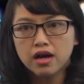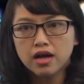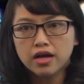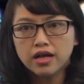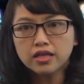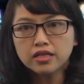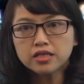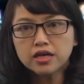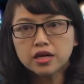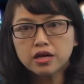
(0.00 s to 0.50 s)

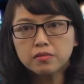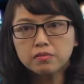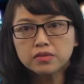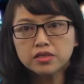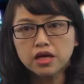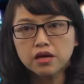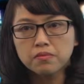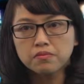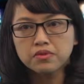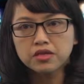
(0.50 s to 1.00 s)
In
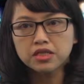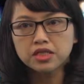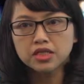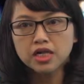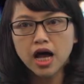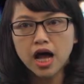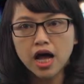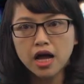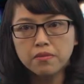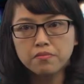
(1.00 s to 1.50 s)
terms of the
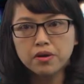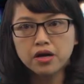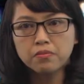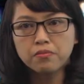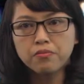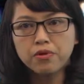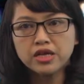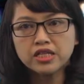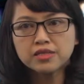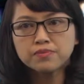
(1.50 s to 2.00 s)
type
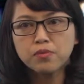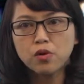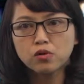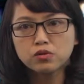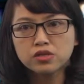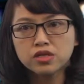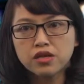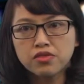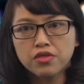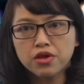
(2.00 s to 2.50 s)
of
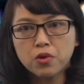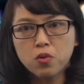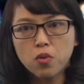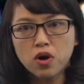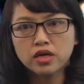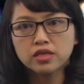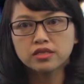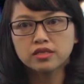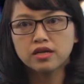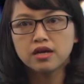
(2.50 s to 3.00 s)
response they
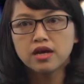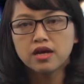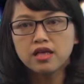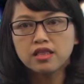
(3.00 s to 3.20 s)
want,